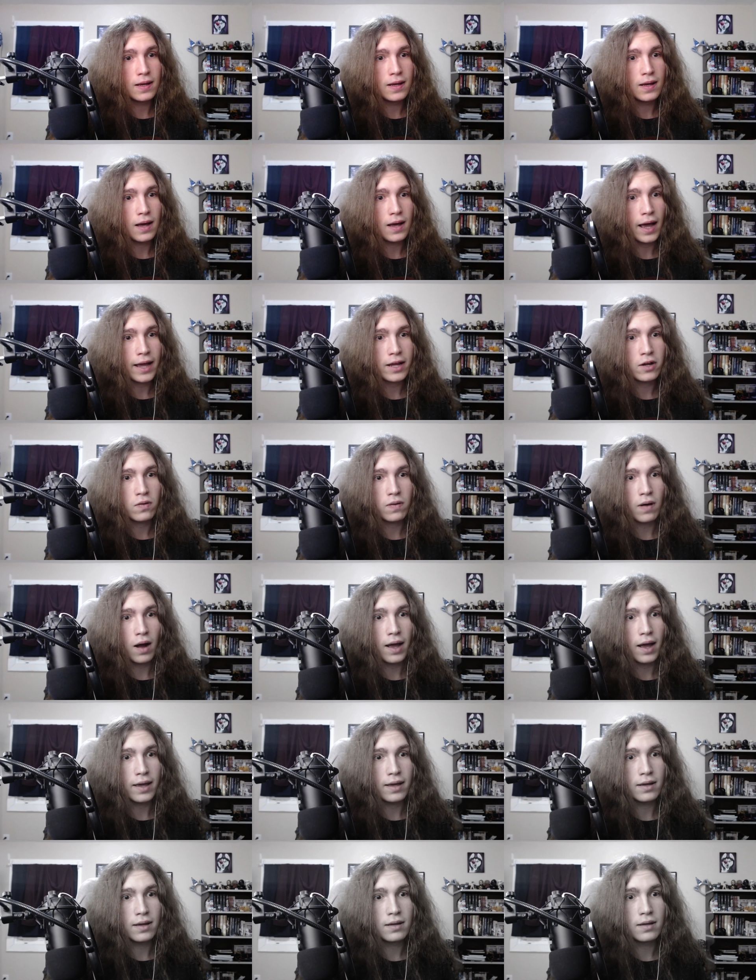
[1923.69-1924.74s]
I
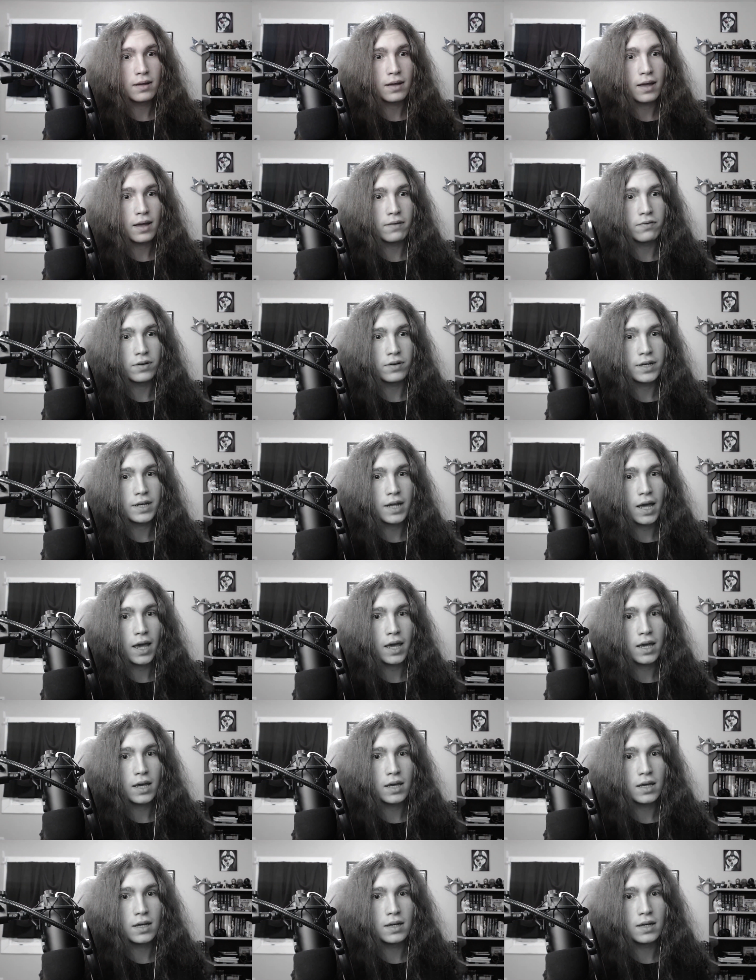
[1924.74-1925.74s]
cry every day.